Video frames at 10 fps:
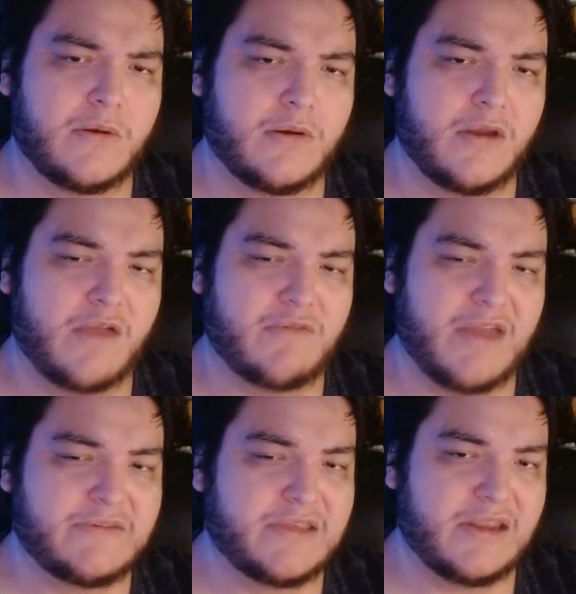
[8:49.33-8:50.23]
we have
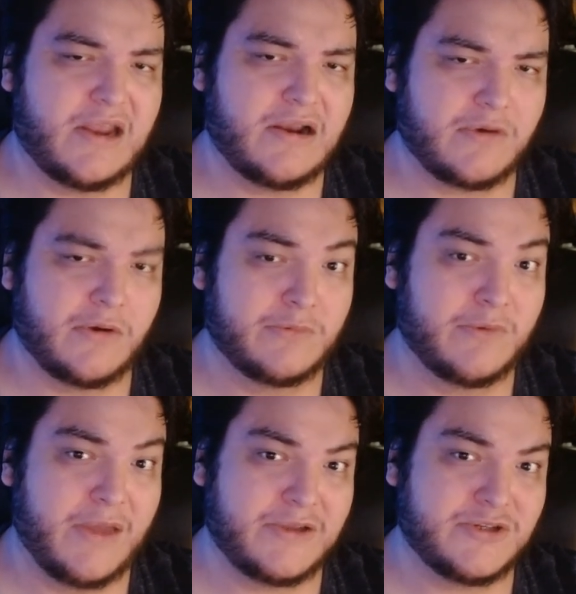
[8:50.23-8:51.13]
to get out of our own
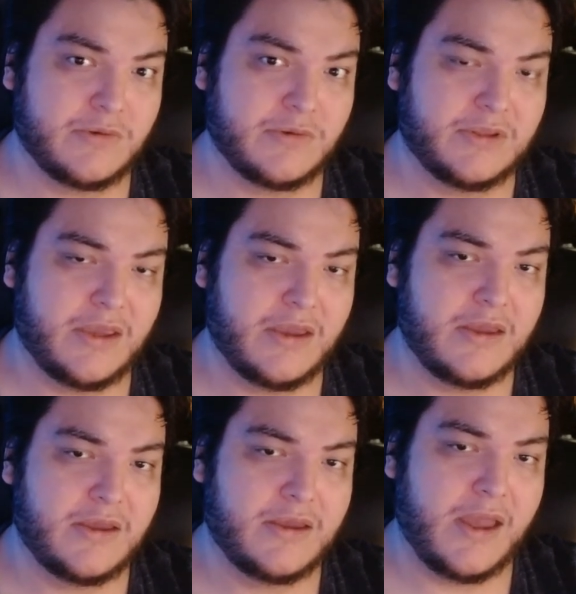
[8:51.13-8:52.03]
way generally,
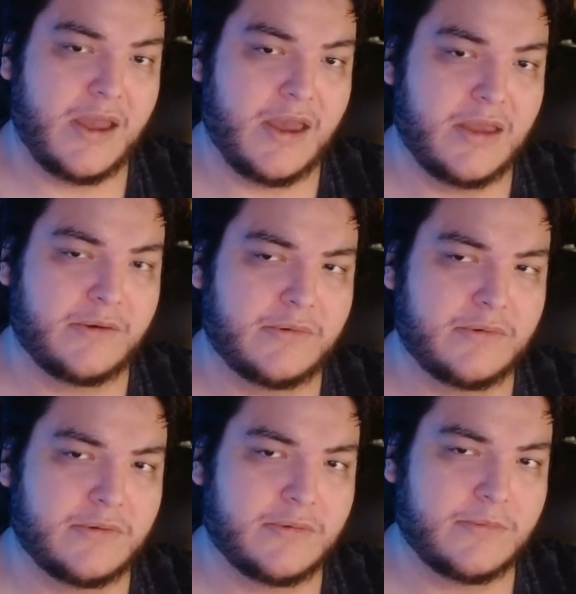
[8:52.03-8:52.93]
and
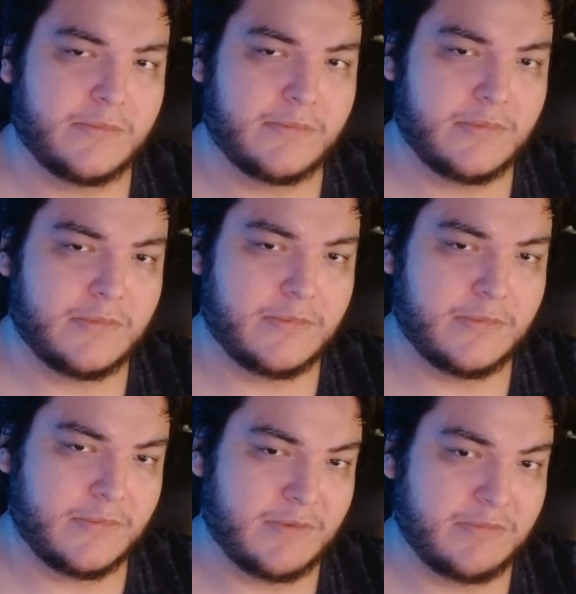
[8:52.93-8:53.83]

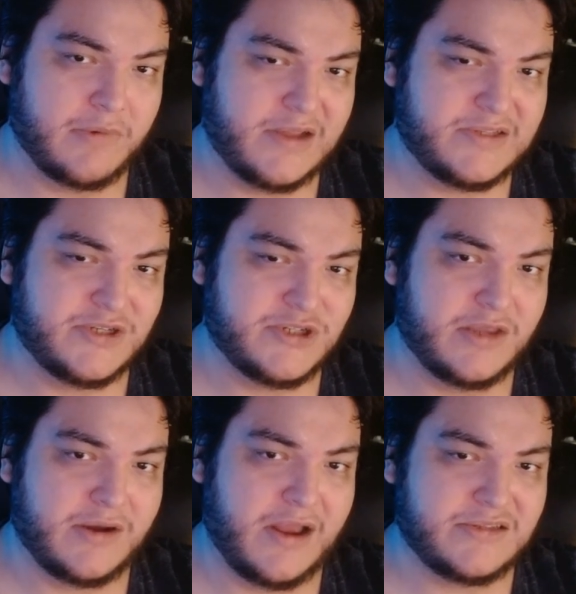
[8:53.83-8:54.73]
embrace each
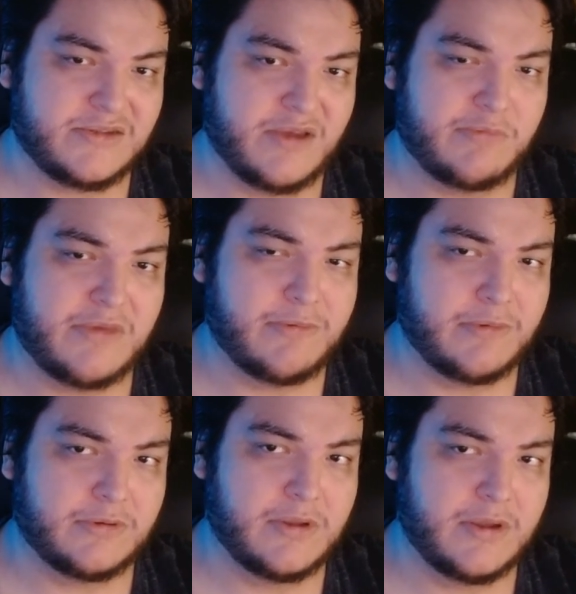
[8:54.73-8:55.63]
other as a people,
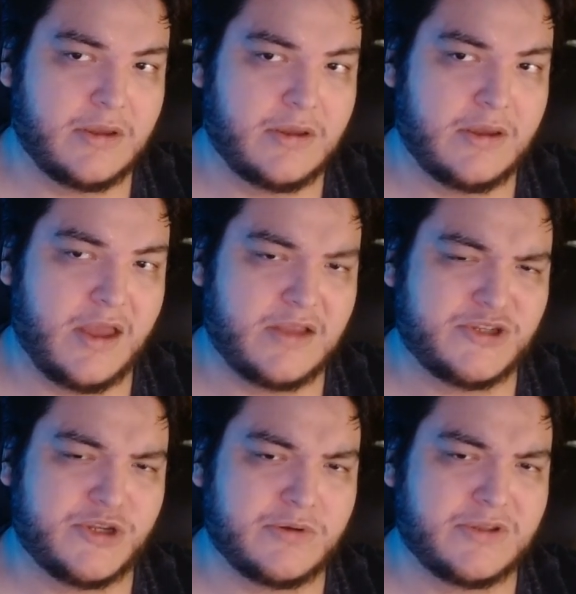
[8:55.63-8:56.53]
and
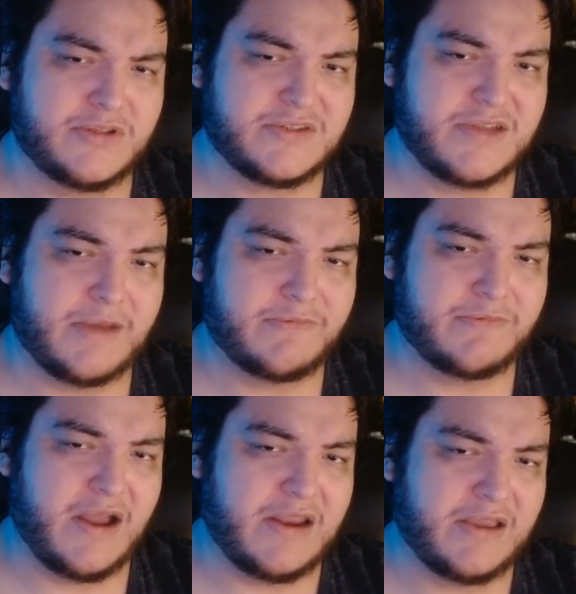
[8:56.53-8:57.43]
generally stop
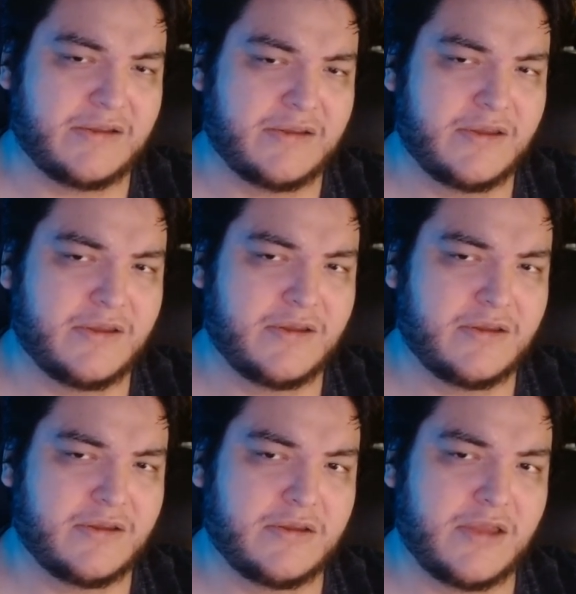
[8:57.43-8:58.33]
fighting.
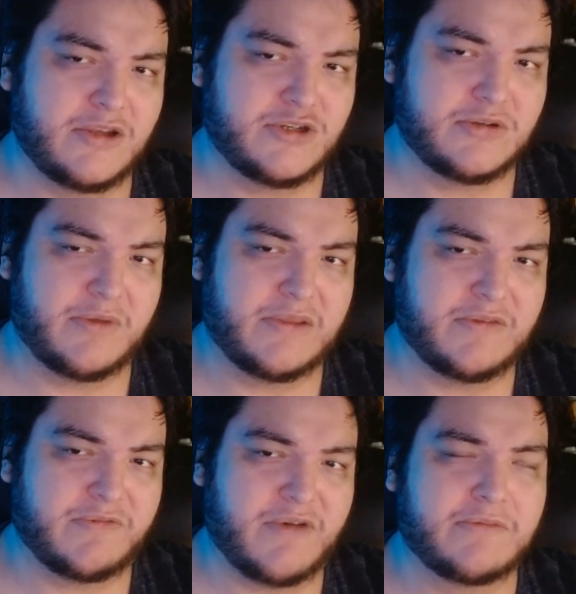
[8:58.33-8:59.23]
And we have to
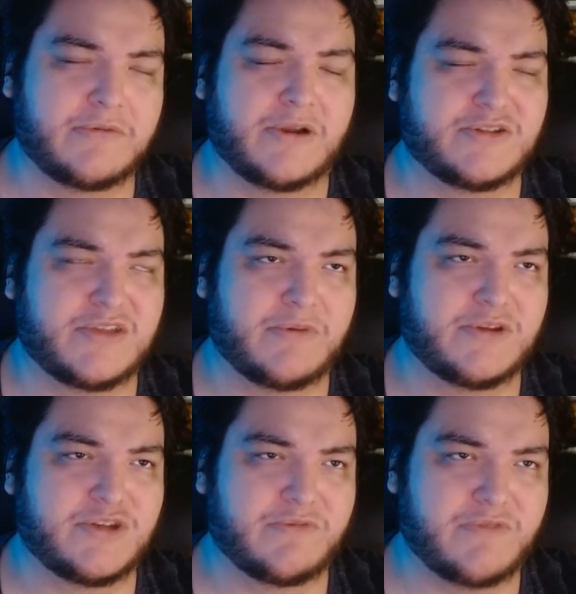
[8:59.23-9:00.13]
fight, or I should say, we
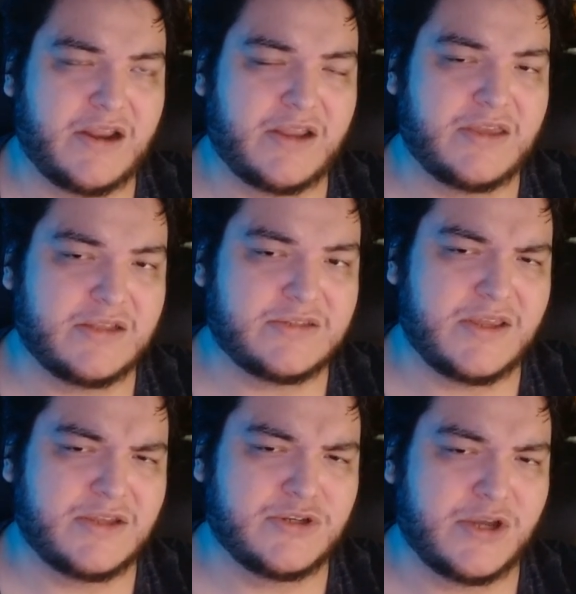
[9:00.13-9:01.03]
should fight against
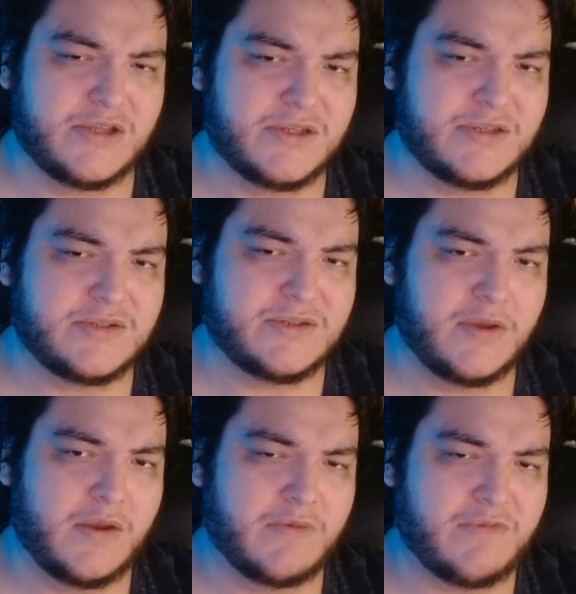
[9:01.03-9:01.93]
injustice,
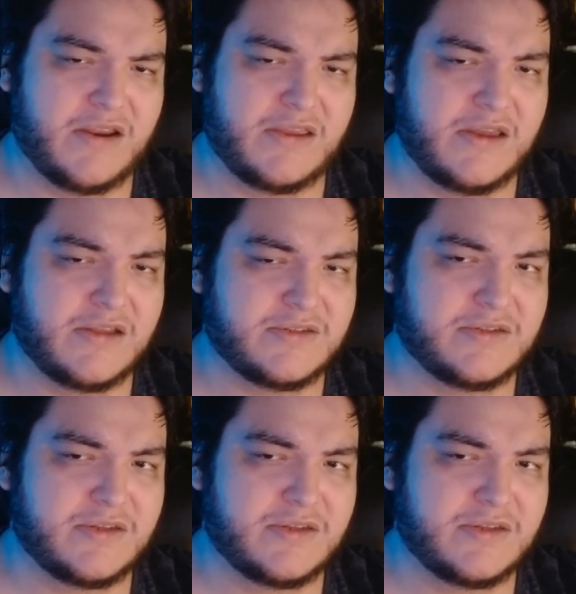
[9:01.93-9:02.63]
fight against